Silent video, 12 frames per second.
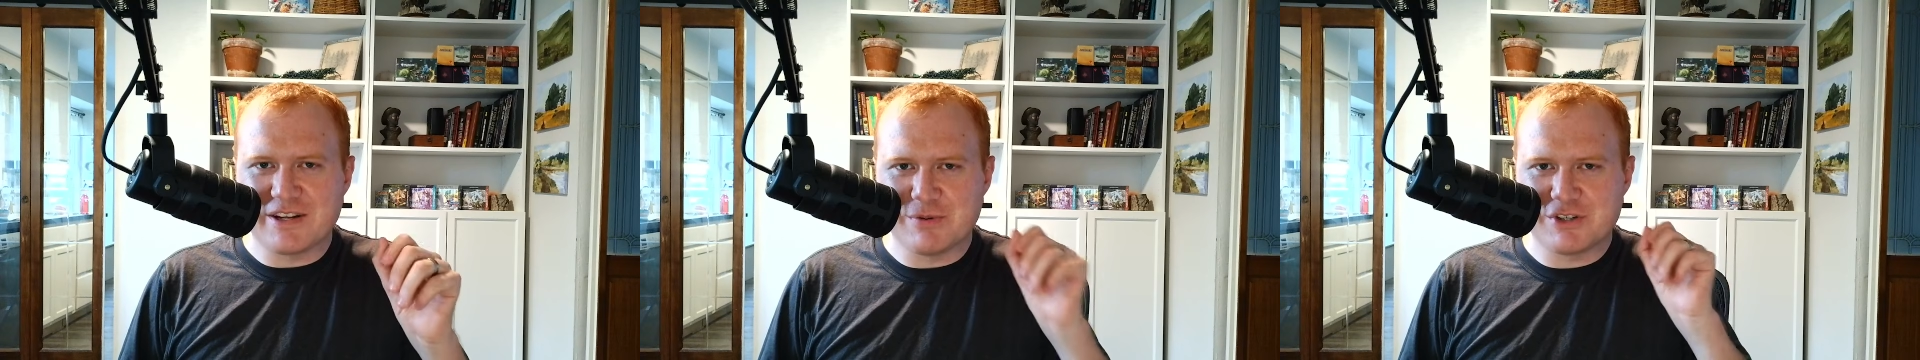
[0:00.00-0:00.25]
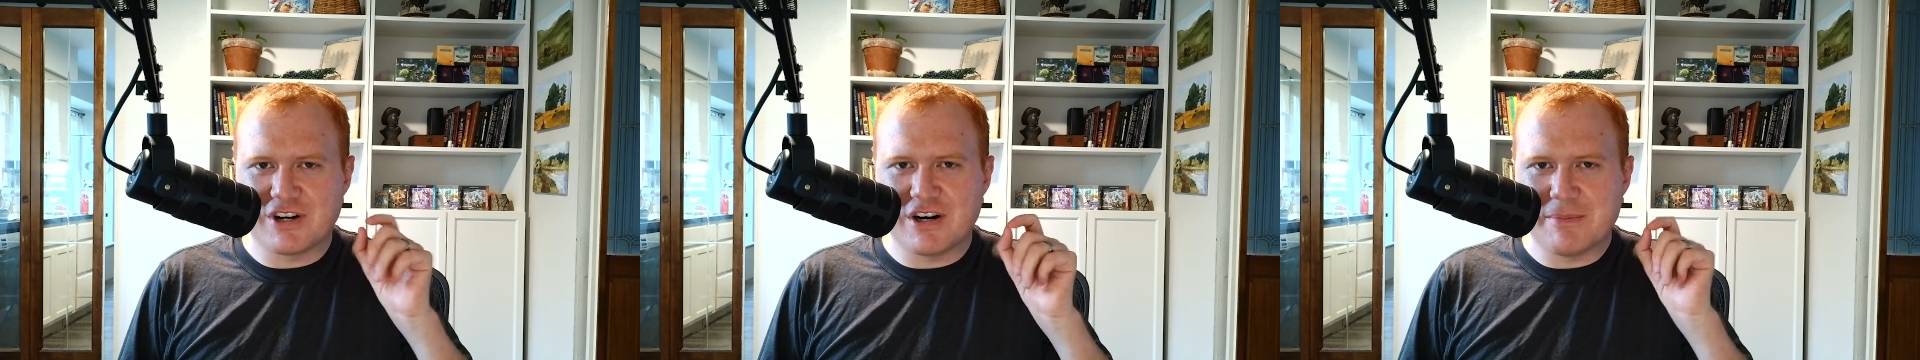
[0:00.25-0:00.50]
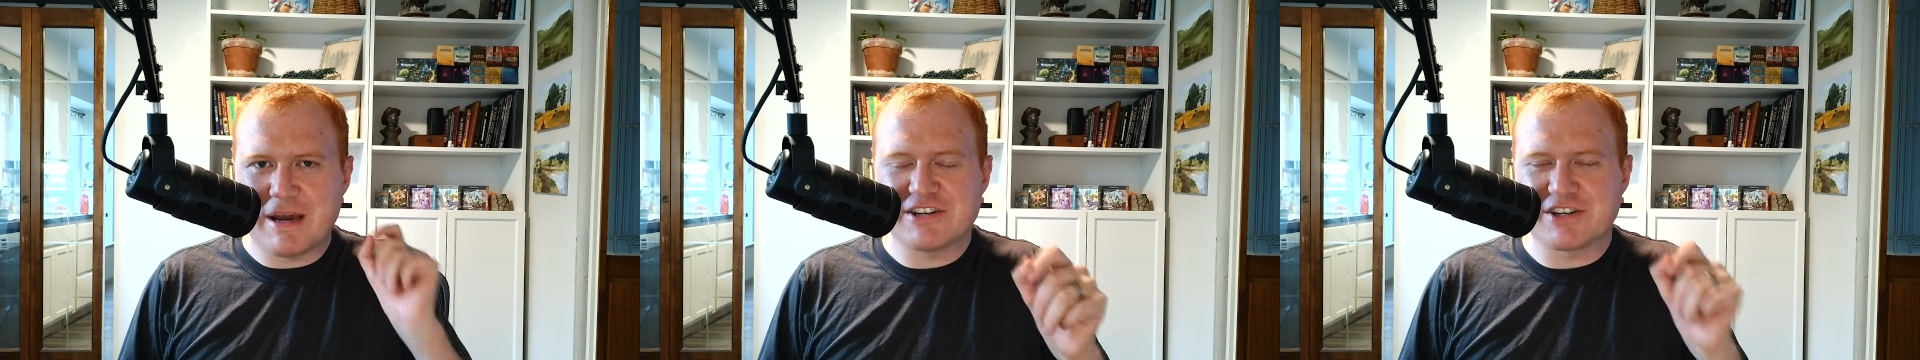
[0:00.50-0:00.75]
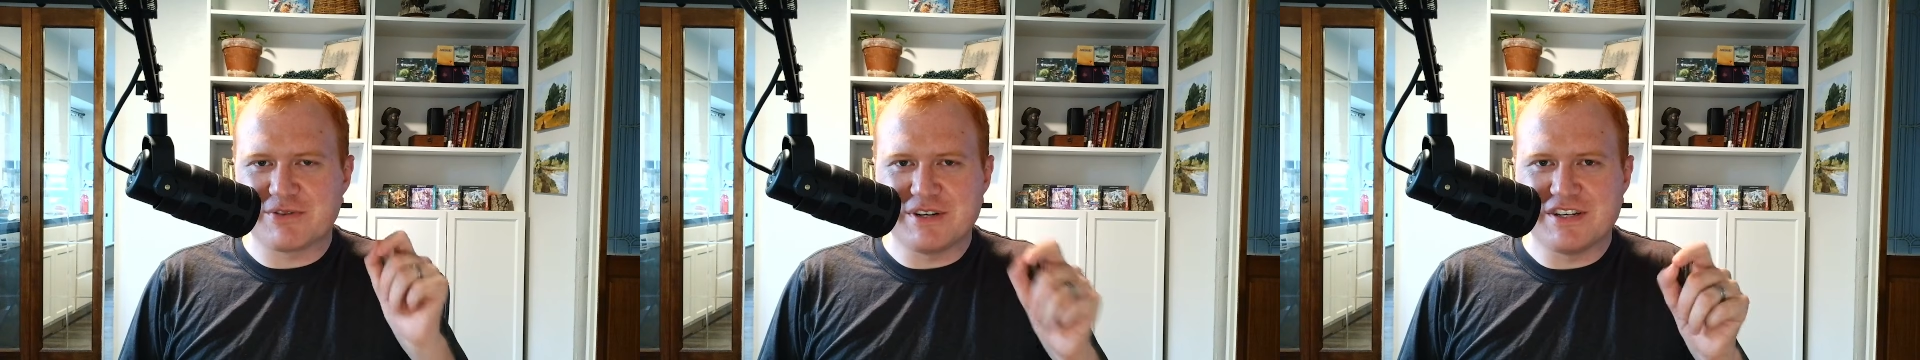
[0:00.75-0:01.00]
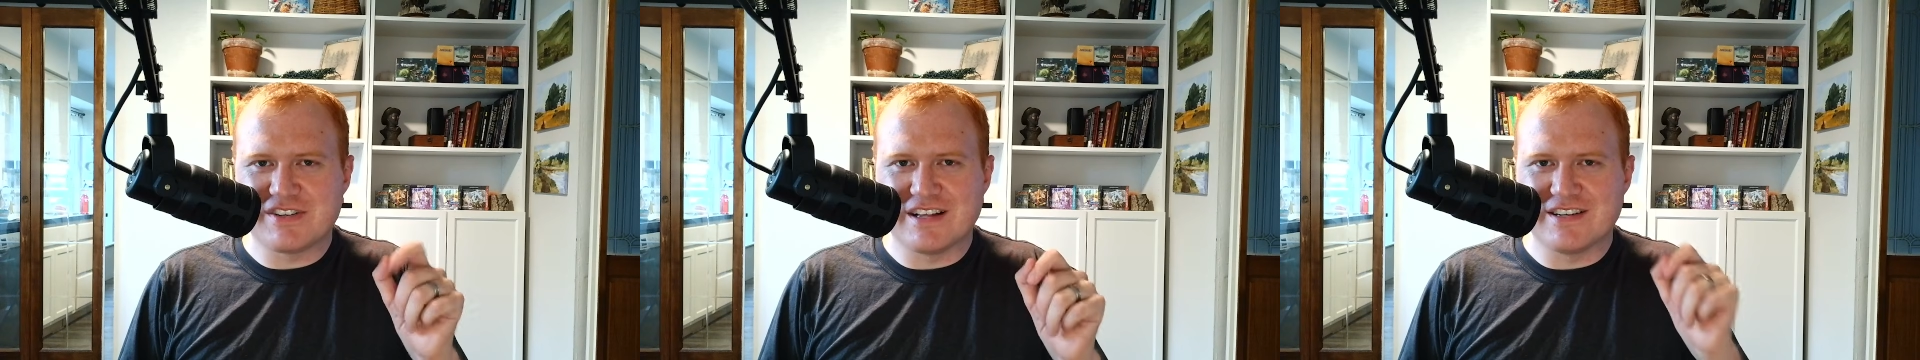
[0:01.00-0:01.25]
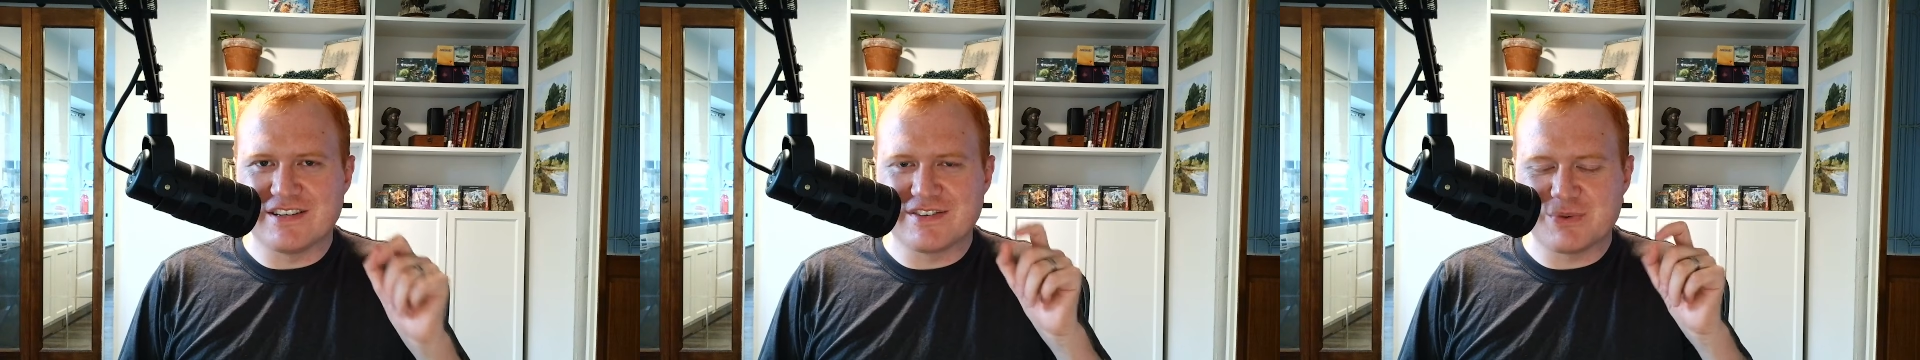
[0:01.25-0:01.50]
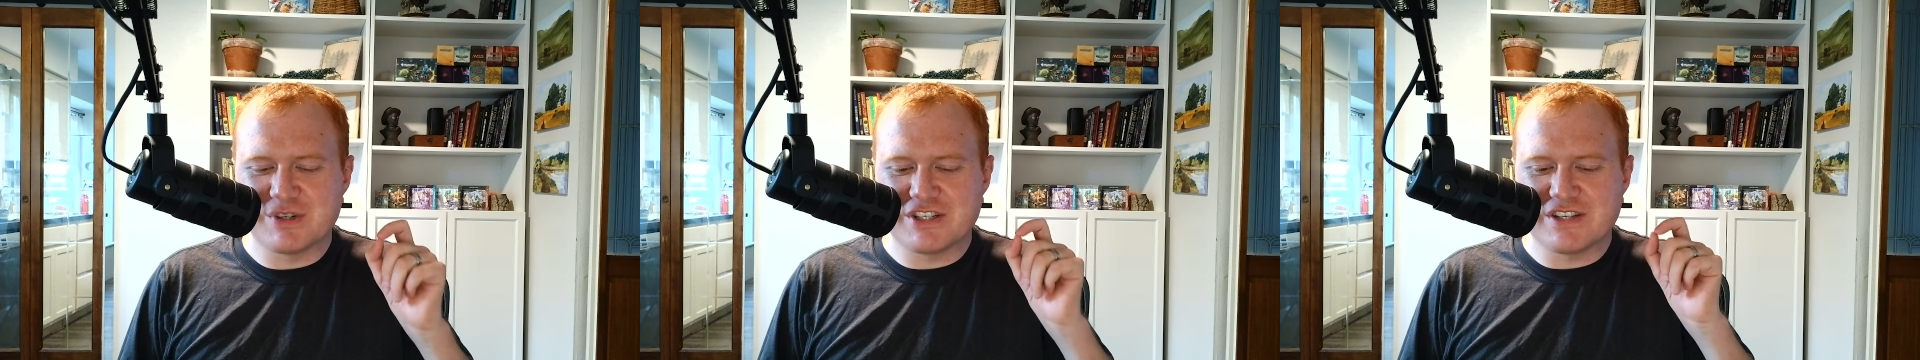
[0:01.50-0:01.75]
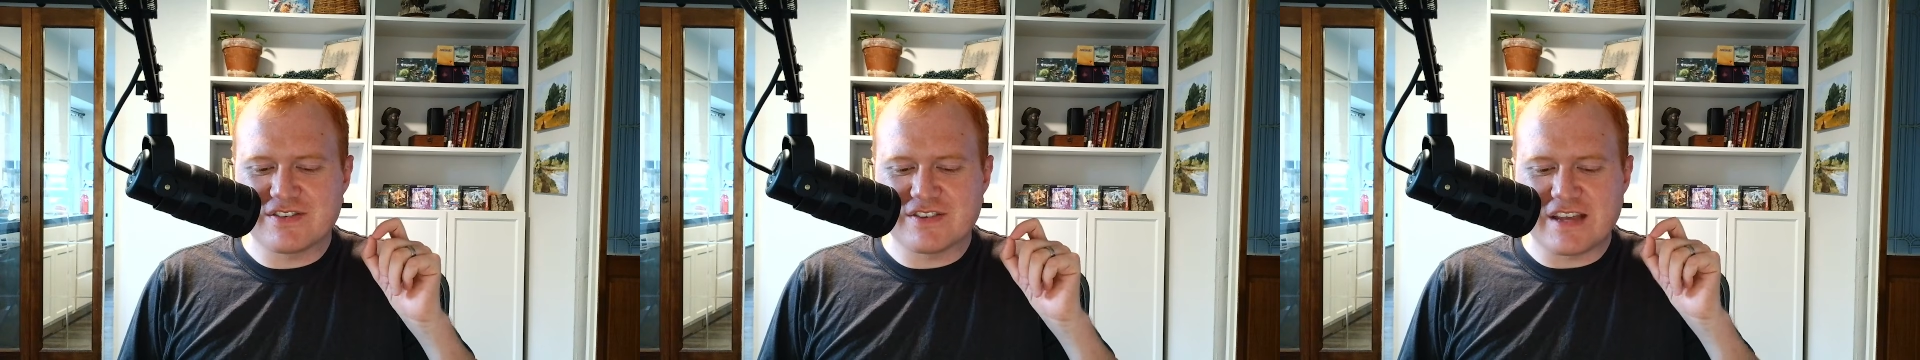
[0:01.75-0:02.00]
which are Magic resellers, which
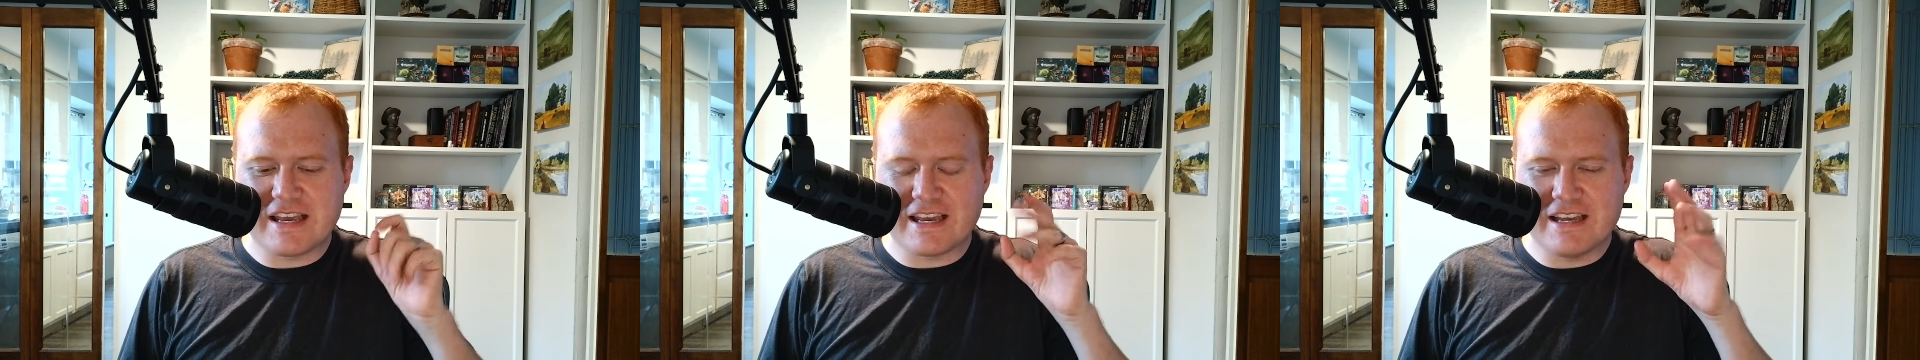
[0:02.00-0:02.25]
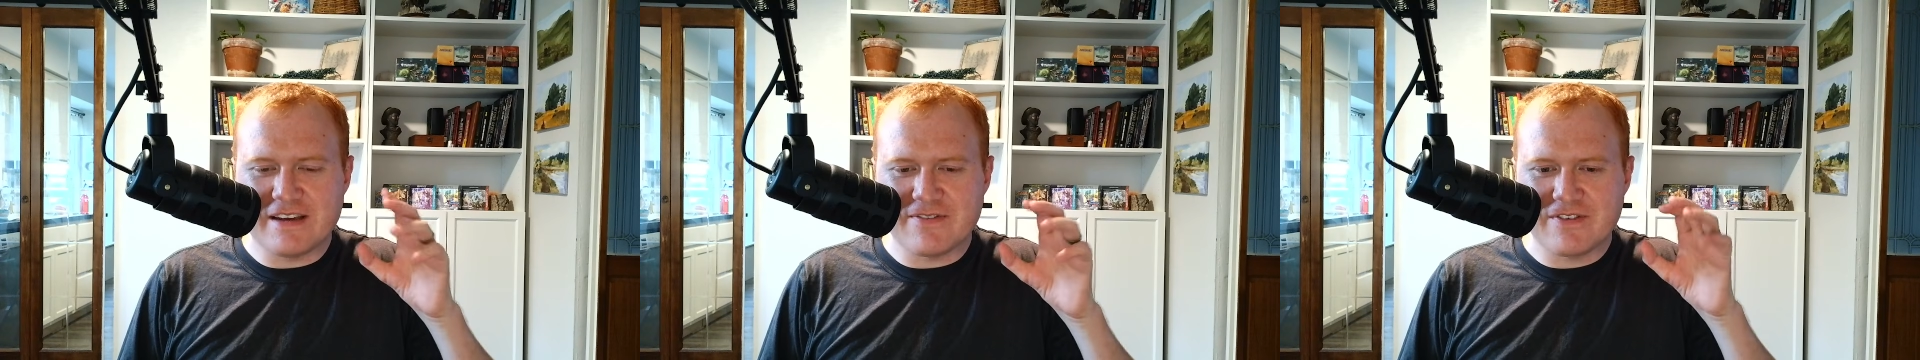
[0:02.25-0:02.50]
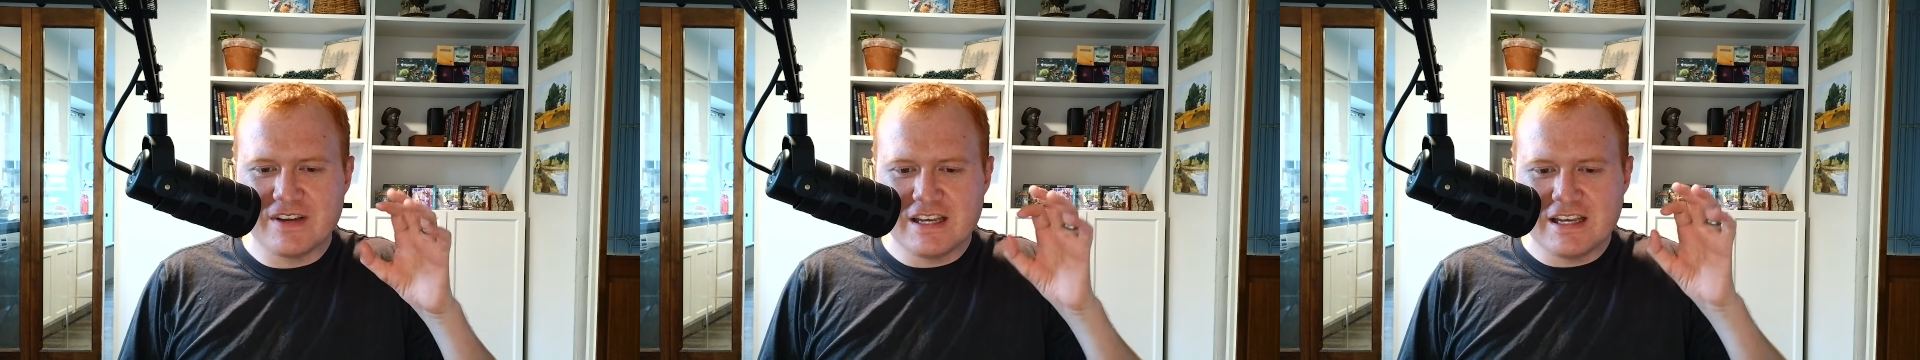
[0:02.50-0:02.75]
it's like, if